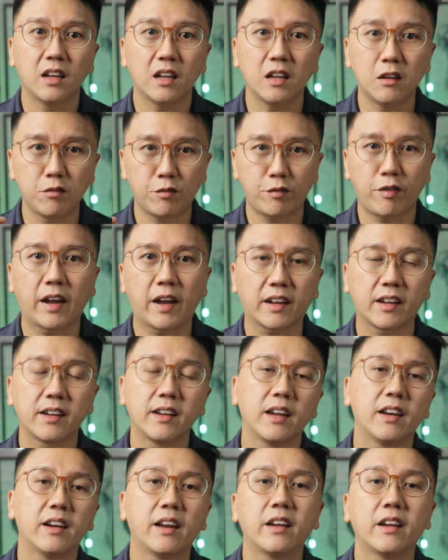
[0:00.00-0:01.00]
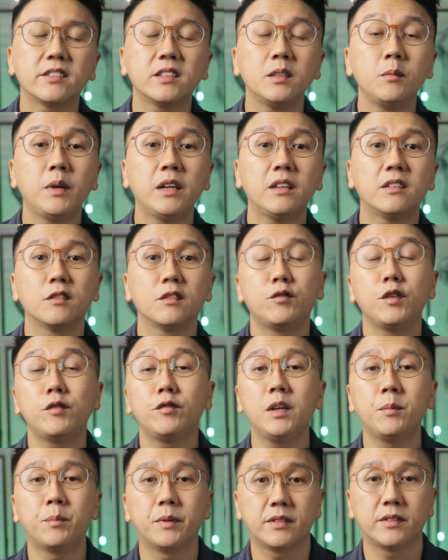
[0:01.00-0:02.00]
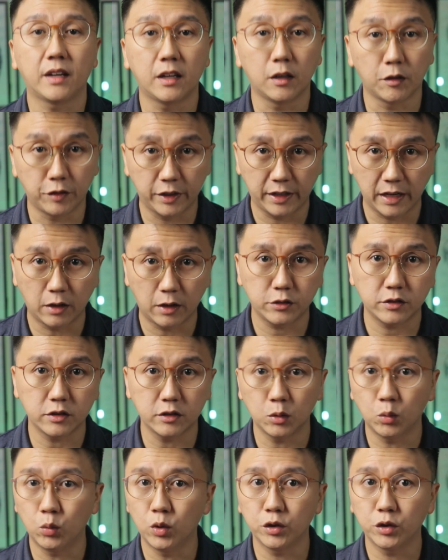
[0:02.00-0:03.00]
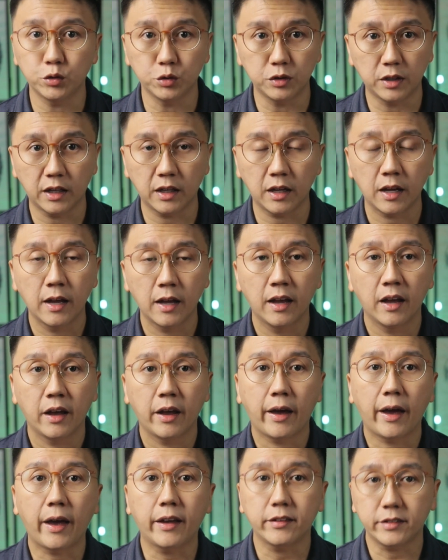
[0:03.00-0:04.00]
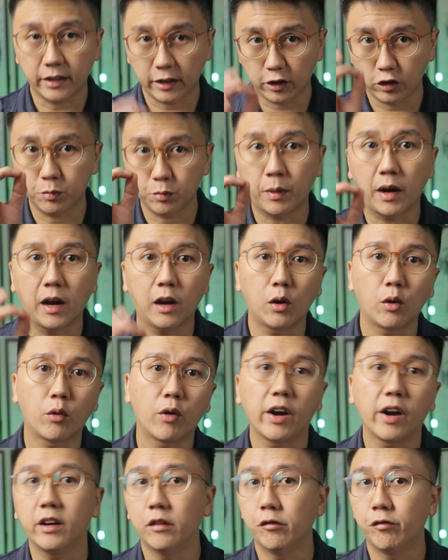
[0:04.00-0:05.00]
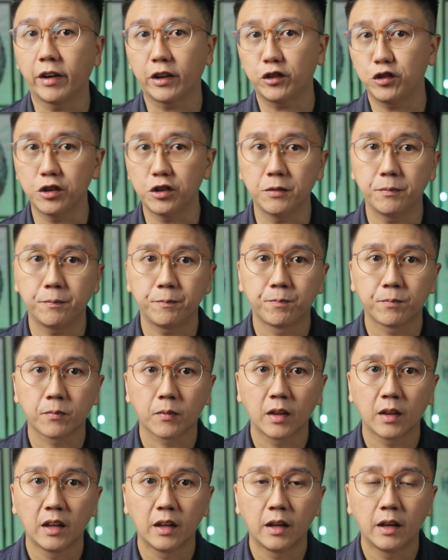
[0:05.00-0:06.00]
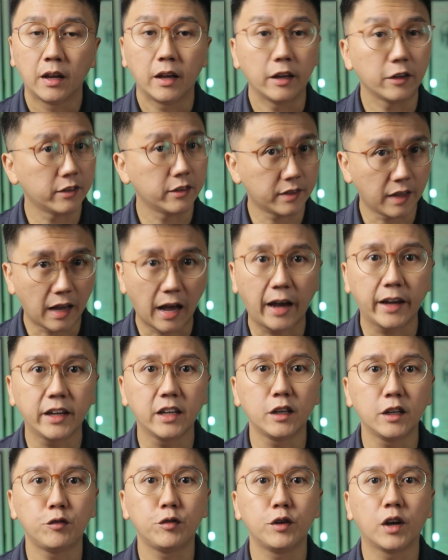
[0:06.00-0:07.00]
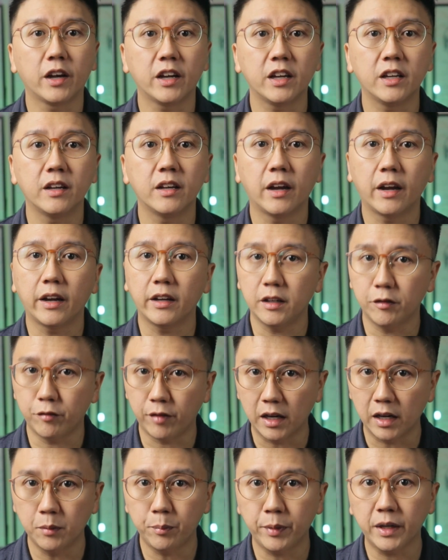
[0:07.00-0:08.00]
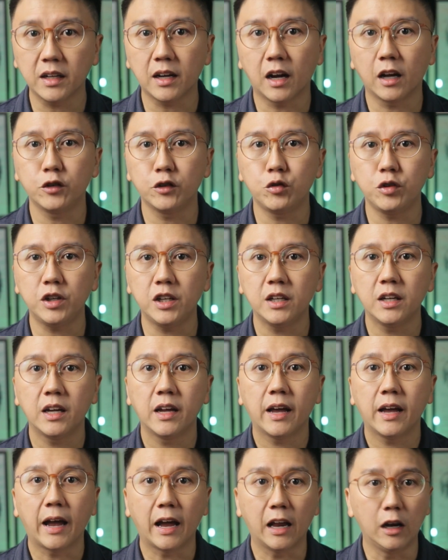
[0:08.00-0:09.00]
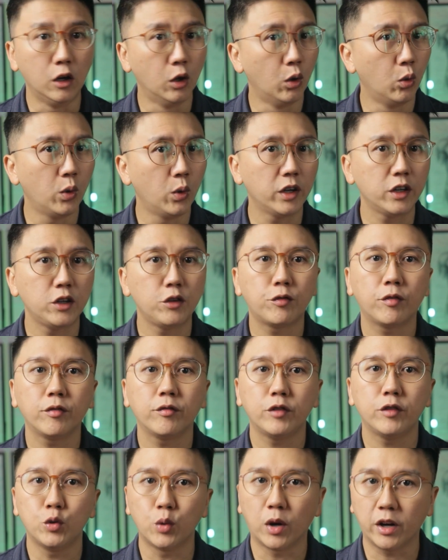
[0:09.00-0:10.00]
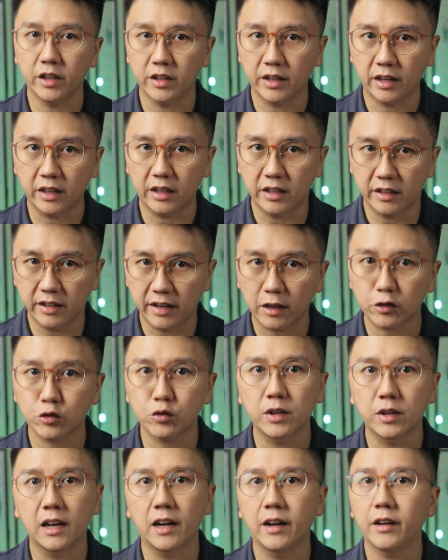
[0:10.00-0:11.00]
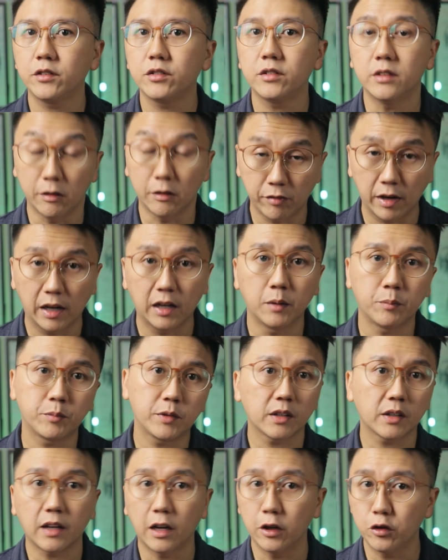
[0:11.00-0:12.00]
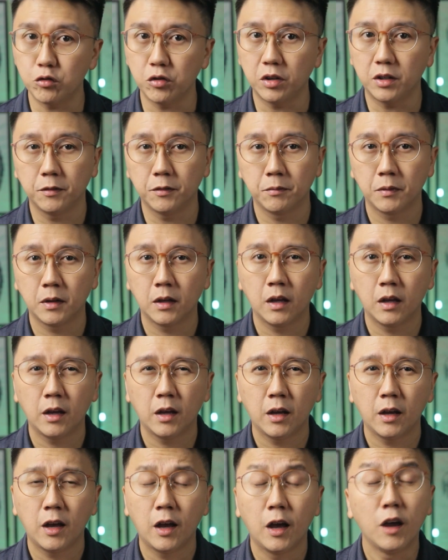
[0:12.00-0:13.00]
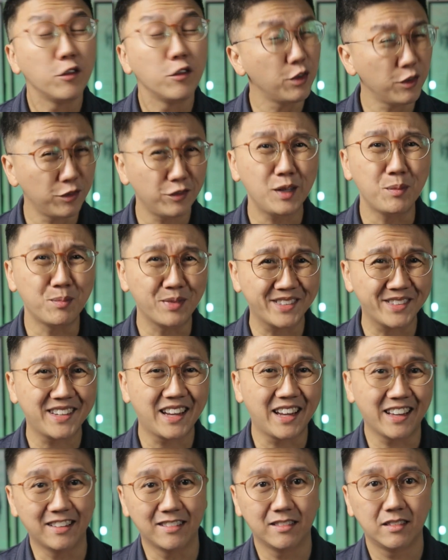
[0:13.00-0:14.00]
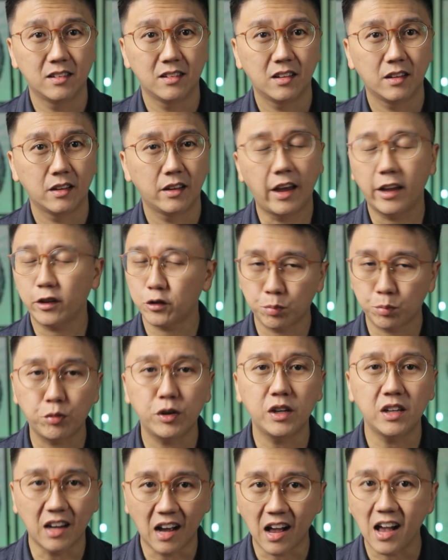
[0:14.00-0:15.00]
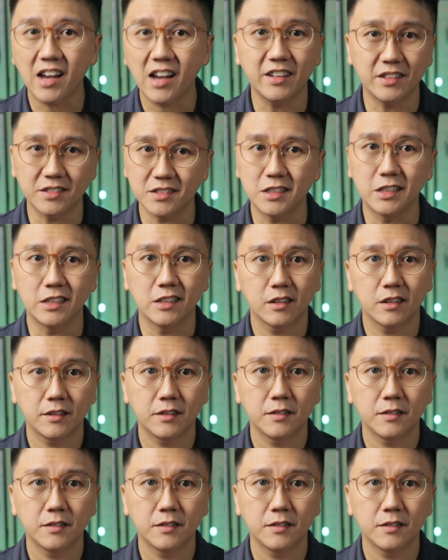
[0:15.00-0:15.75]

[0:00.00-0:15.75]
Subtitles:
In fact, an estimated 50% of adults in the world today has H. pylori infection. It's higher if you are in a developing country and lower if you are in an industrialized, developed country. 50%, that's pretty high, isn't it?